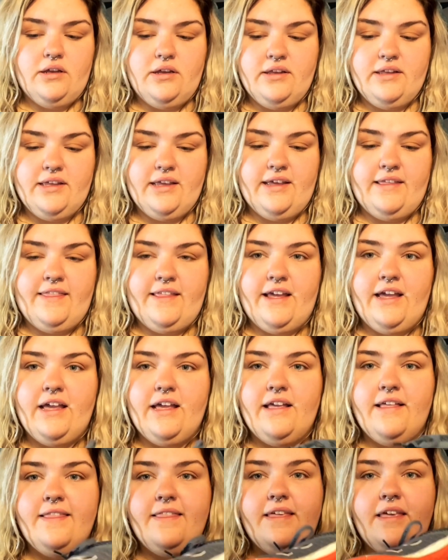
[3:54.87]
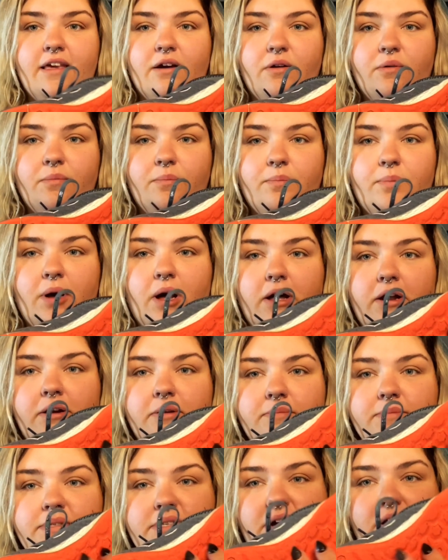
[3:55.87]
and the
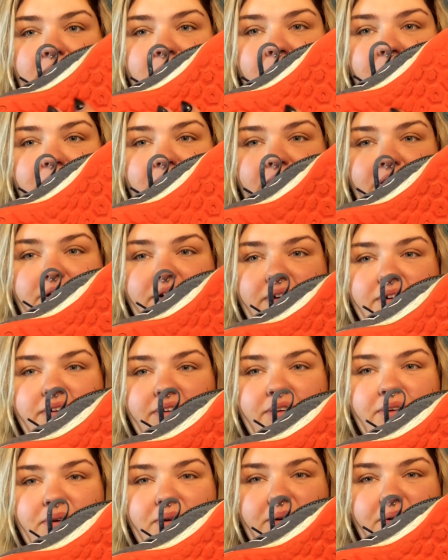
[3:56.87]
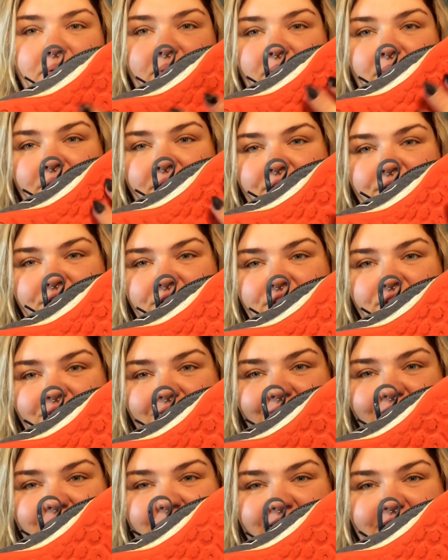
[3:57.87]
bottoms are orange,
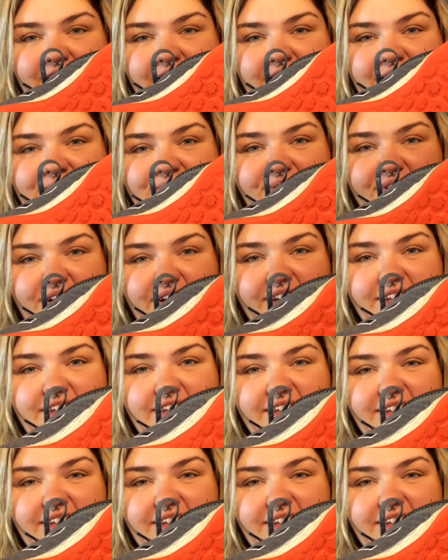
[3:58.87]
which I think is fun.